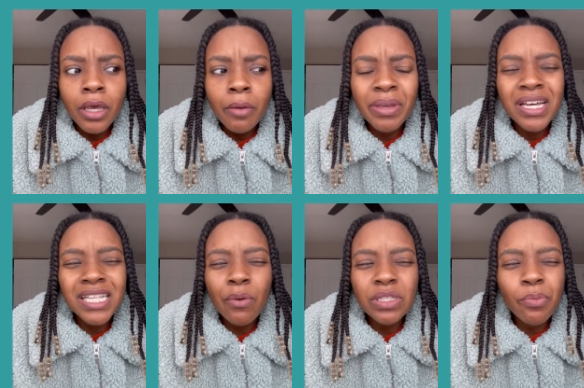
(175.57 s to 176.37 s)
because
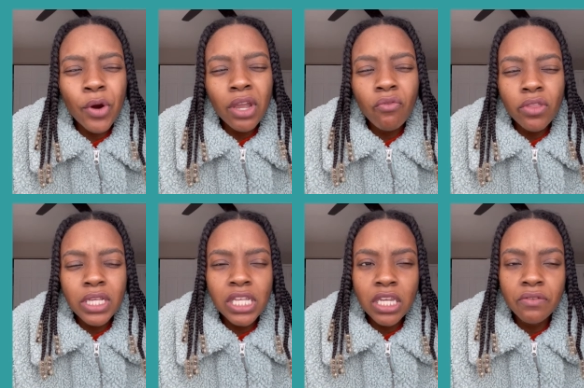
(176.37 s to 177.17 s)
i was praying for
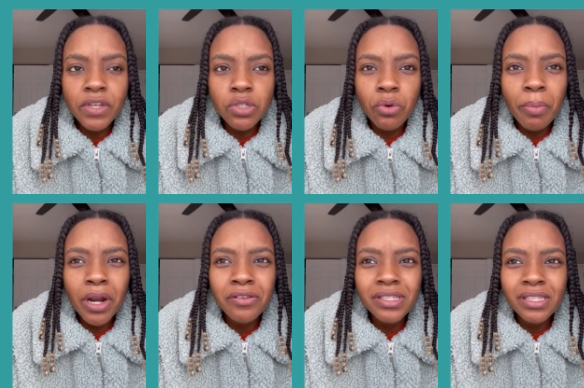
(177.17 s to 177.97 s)
this individual
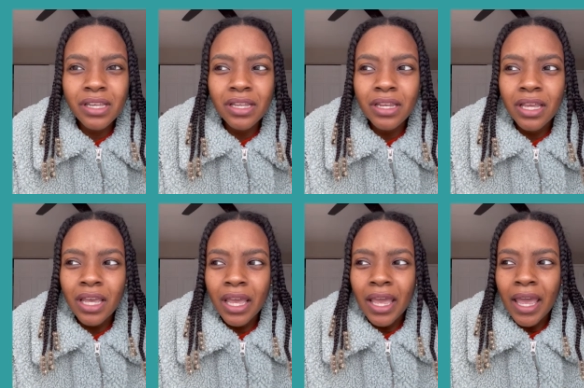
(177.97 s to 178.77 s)
person
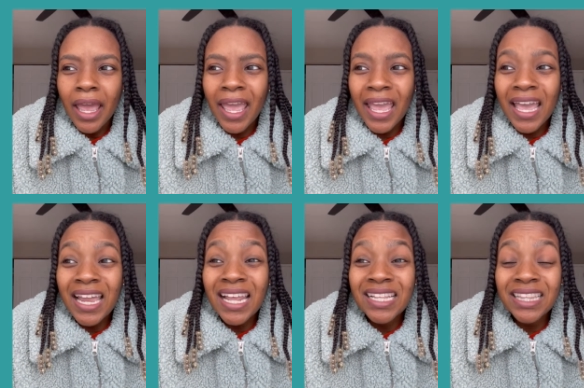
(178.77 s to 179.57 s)

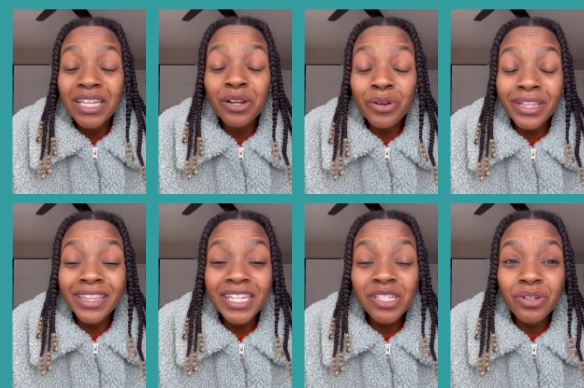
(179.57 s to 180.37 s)
and literally,
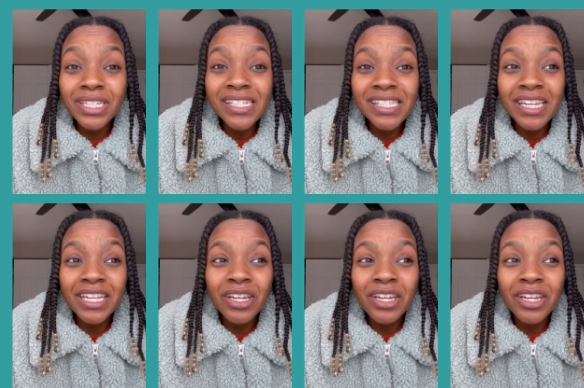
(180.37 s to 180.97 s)
literally sending